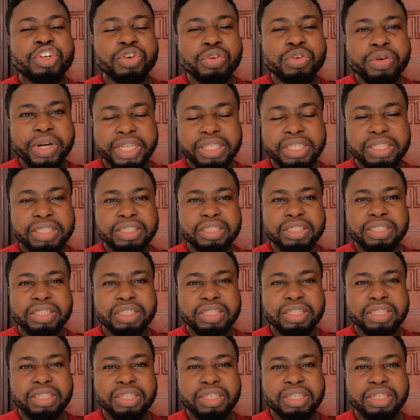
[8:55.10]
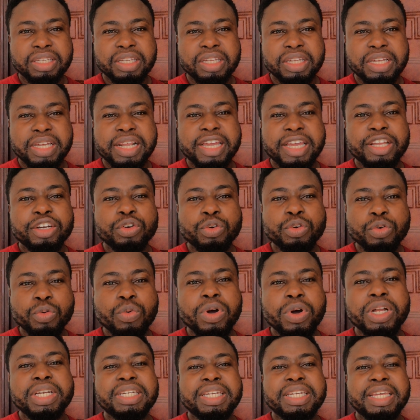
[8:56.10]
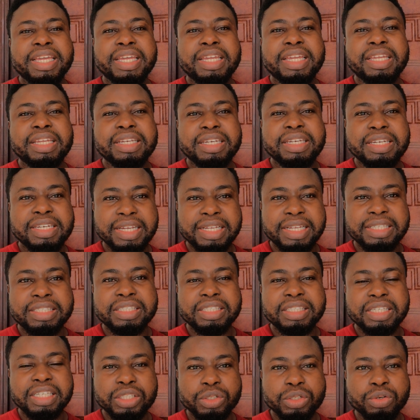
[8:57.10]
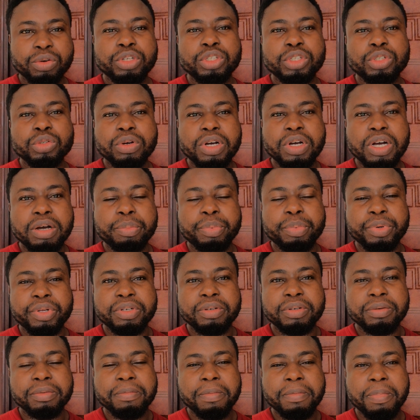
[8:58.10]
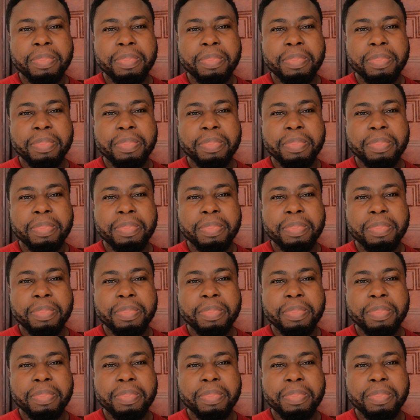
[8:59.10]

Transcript: great. And I know one day that is going to happen.